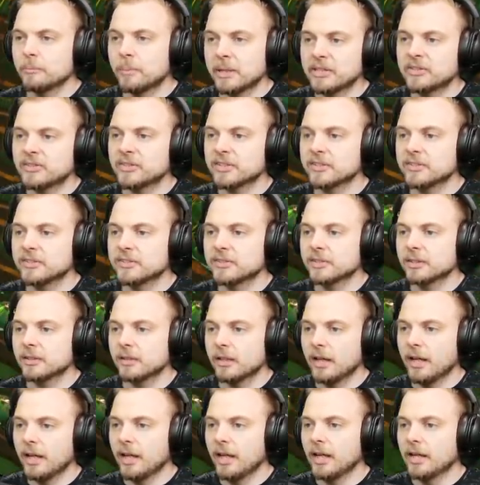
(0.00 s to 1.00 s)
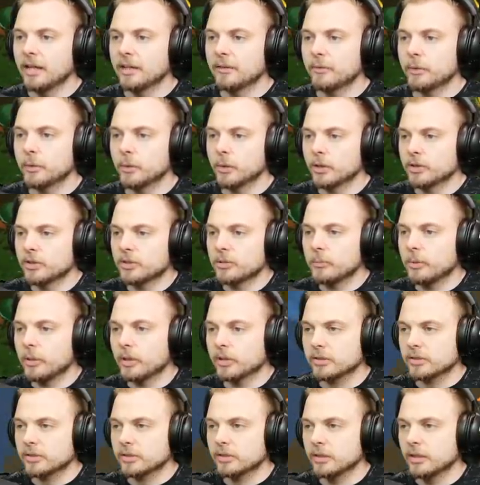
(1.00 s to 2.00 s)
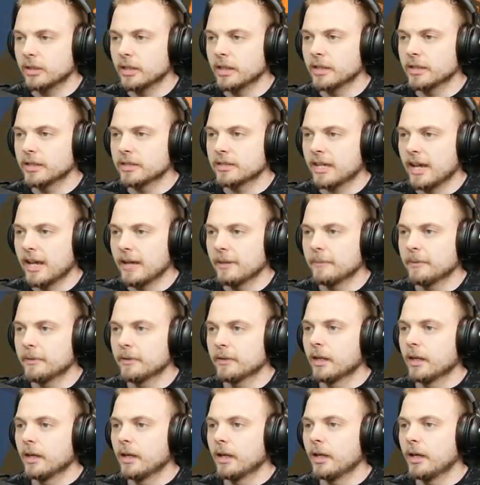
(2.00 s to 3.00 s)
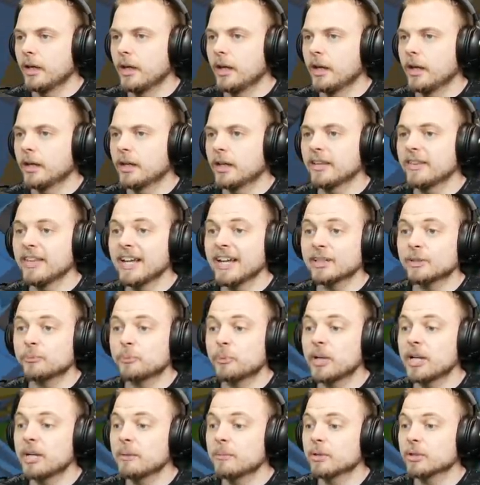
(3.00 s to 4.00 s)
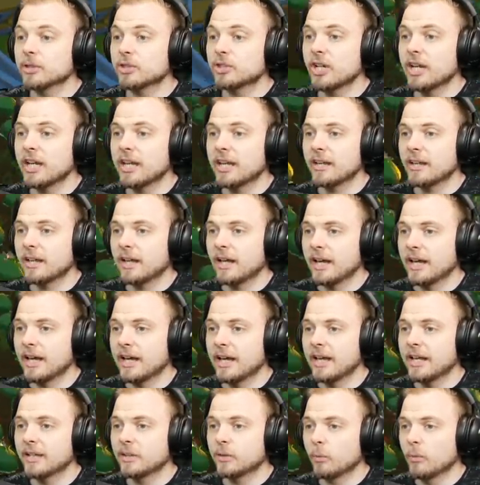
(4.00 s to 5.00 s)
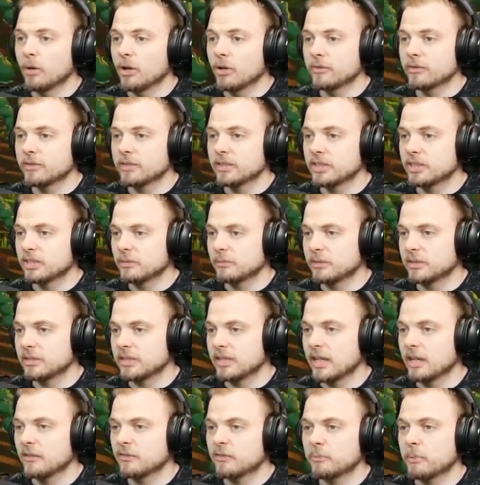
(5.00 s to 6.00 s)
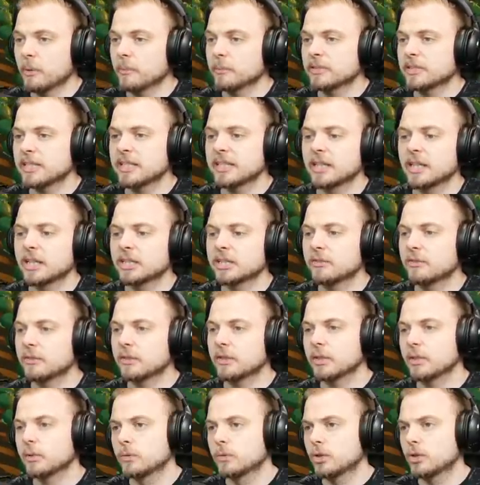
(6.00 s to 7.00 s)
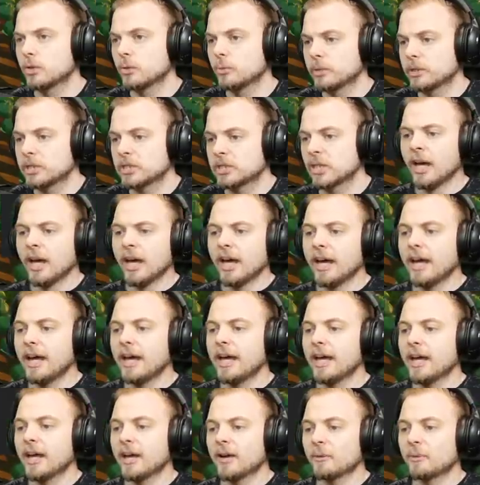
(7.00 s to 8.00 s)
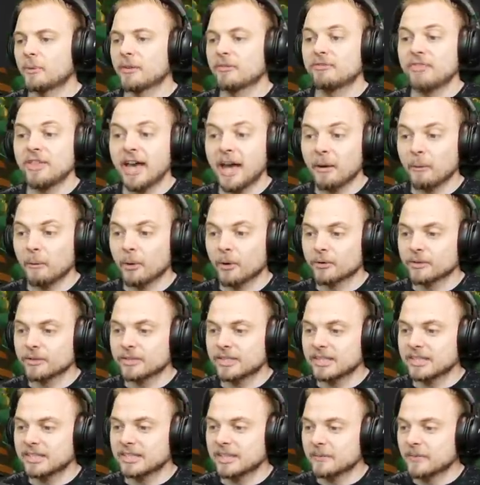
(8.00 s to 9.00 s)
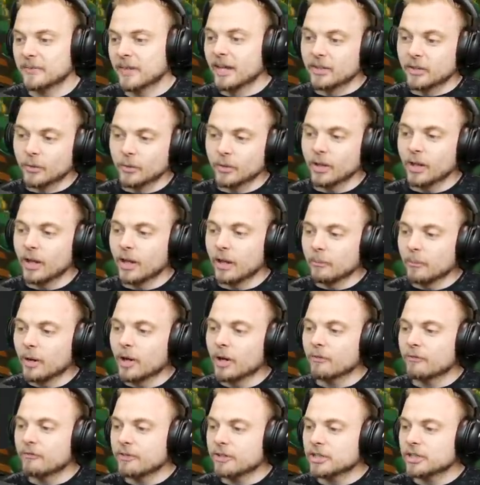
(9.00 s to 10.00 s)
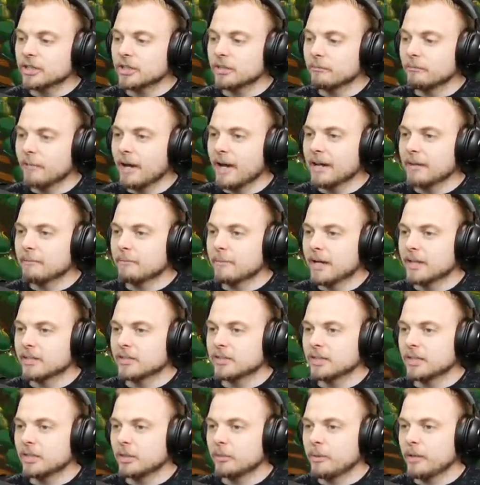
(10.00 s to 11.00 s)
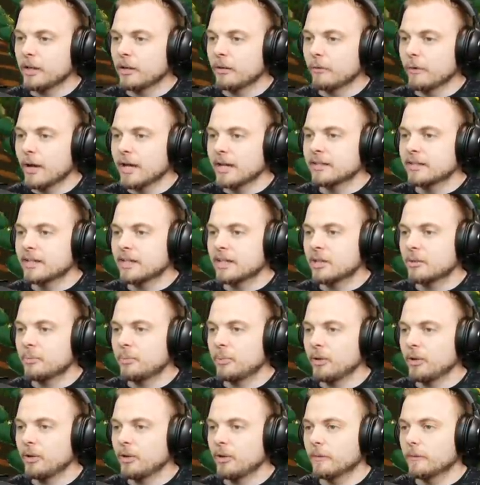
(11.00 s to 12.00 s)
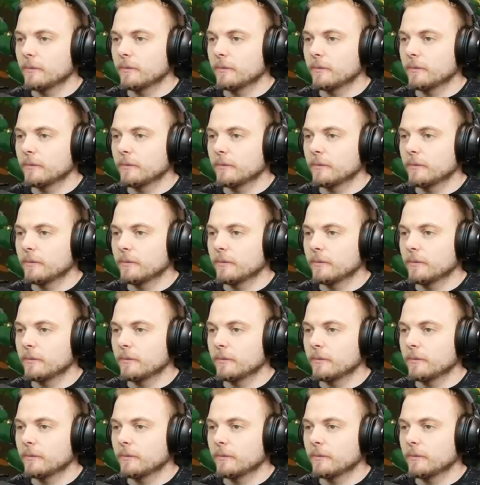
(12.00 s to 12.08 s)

pistons, and a few logic blocks uh, and a timer, uh, and that's pretty much it. And the watering system itself, you've probably seen loads of other YouTubers uh, with their watering system. They're a lot more efficient than mine. Mine's a little bit erratic, but